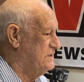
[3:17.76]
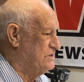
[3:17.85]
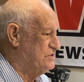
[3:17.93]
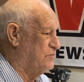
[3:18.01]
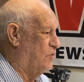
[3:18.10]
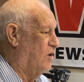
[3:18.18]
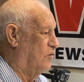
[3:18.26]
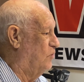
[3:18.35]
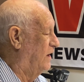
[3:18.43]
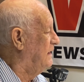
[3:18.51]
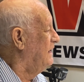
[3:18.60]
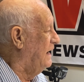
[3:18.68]
this the wrong
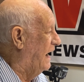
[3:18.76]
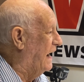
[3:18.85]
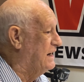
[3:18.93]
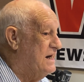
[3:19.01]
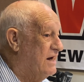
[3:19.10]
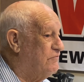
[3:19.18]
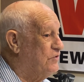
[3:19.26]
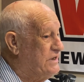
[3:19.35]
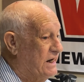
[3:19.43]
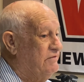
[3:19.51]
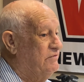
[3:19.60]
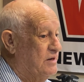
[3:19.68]
way. I never
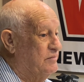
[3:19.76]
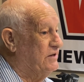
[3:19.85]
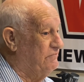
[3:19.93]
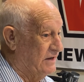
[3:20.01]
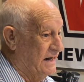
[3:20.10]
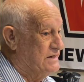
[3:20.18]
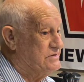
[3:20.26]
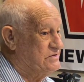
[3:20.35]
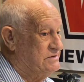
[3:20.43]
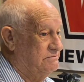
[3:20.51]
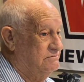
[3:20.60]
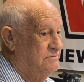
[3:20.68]
gave him
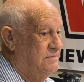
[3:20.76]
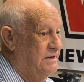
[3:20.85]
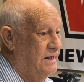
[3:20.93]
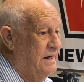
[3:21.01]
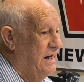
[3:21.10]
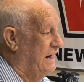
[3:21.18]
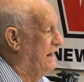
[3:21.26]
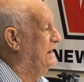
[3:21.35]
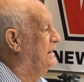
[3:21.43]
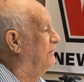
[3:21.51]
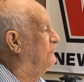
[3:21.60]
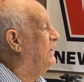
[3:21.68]
advice. He
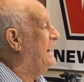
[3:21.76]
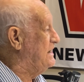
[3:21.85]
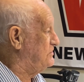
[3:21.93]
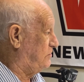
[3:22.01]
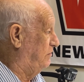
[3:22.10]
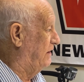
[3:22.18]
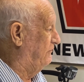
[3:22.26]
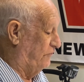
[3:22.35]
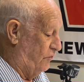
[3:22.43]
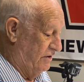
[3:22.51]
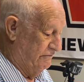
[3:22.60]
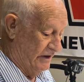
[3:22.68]
never asked me for
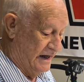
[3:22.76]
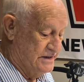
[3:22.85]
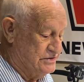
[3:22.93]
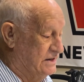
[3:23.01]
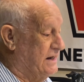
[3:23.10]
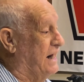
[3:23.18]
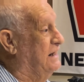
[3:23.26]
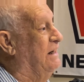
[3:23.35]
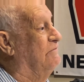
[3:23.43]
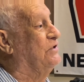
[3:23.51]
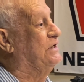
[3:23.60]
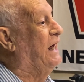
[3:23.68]
advice, and I
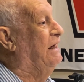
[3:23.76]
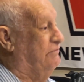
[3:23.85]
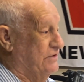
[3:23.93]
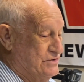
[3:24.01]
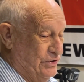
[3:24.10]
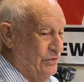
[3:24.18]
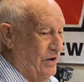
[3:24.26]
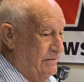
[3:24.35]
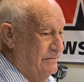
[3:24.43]
never gave it to